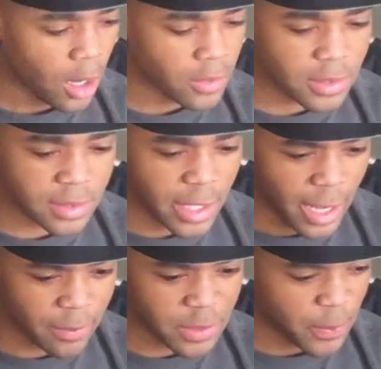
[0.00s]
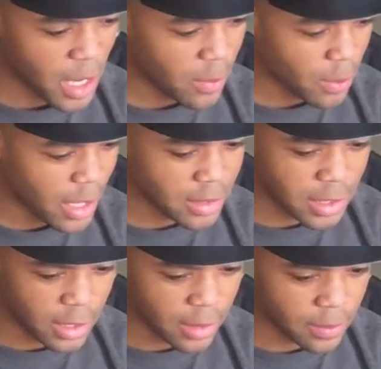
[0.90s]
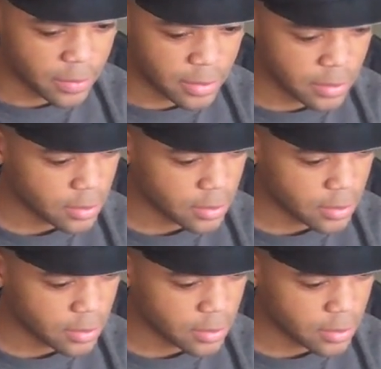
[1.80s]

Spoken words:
All this damn spam in my DMs.